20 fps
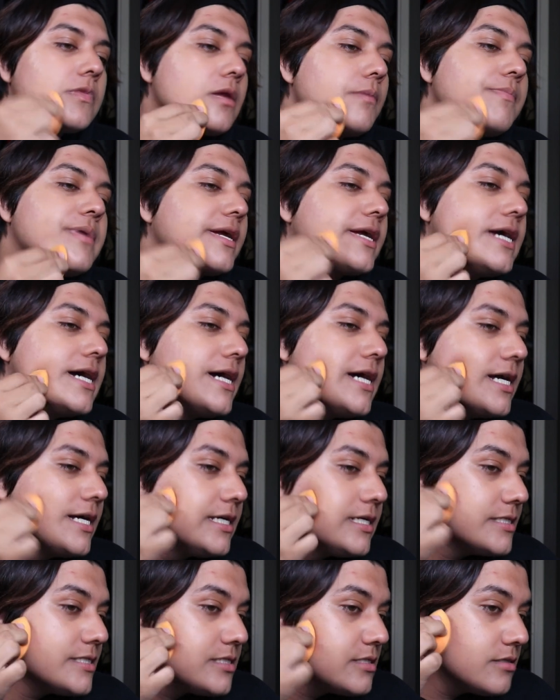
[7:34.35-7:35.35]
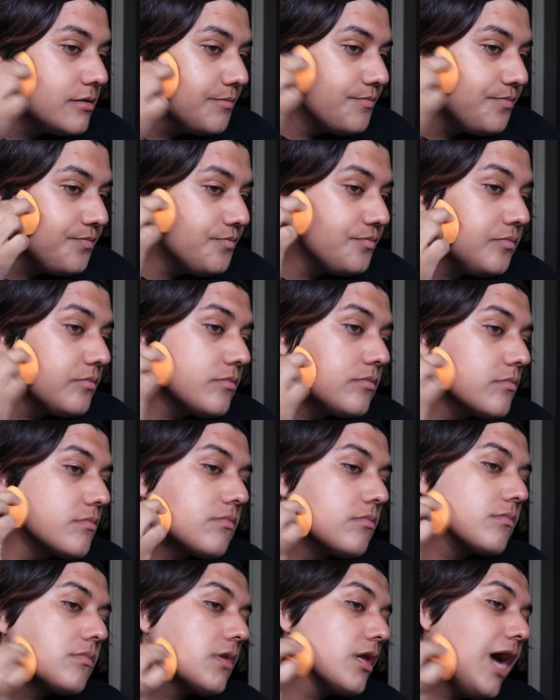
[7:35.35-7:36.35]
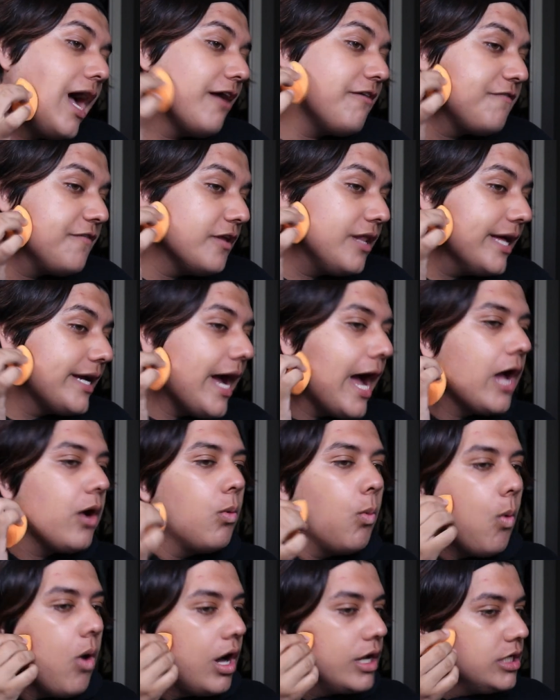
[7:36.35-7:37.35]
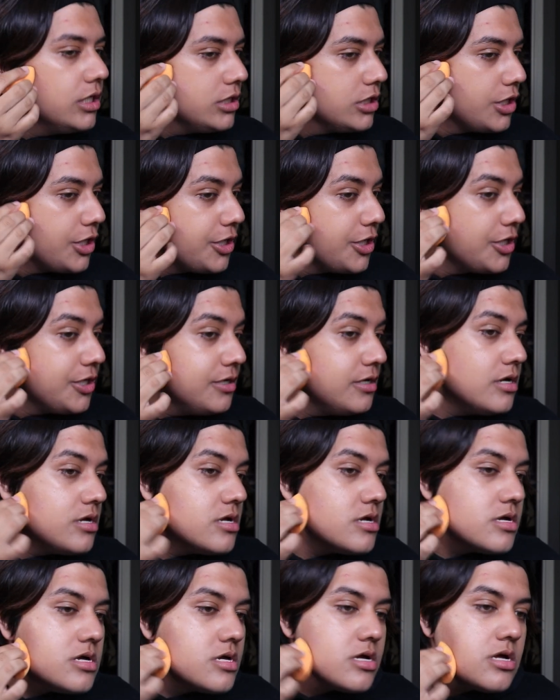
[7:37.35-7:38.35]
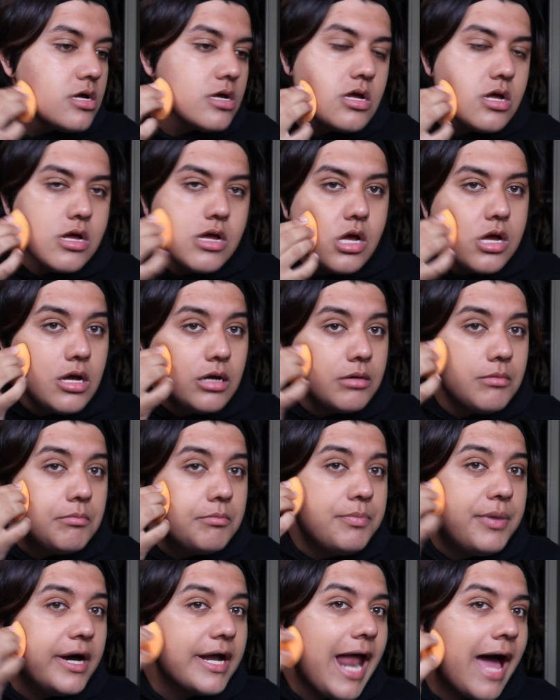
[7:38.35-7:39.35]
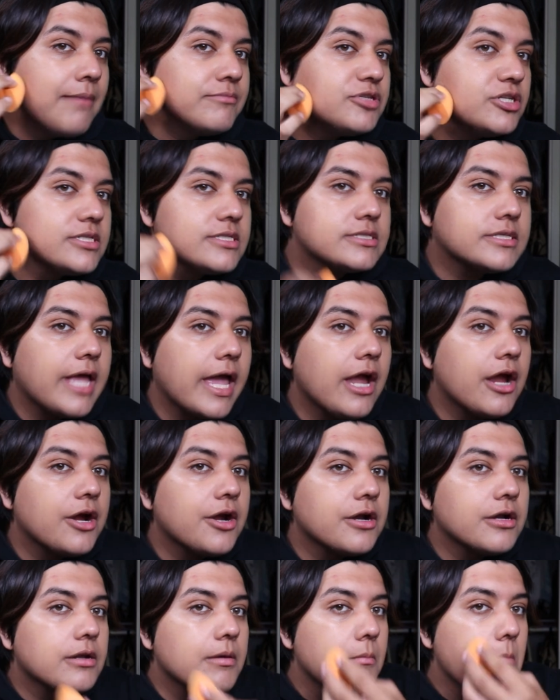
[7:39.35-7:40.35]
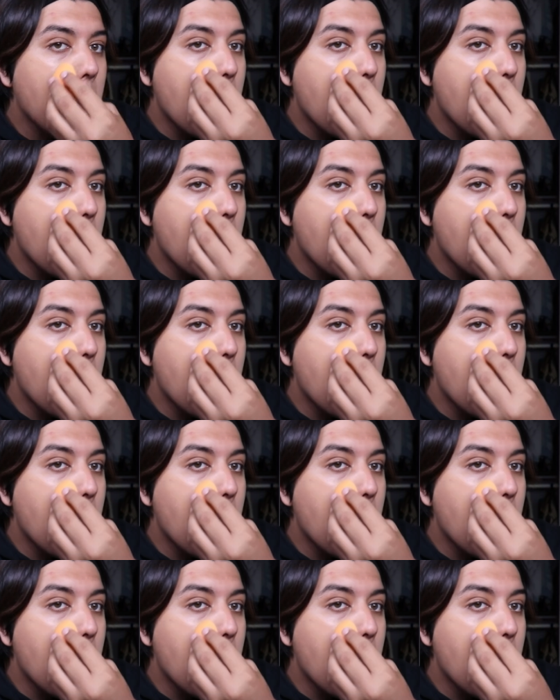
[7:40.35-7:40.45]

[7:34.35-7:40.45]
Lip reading: because I feel like I want to learn, but I'm just scared.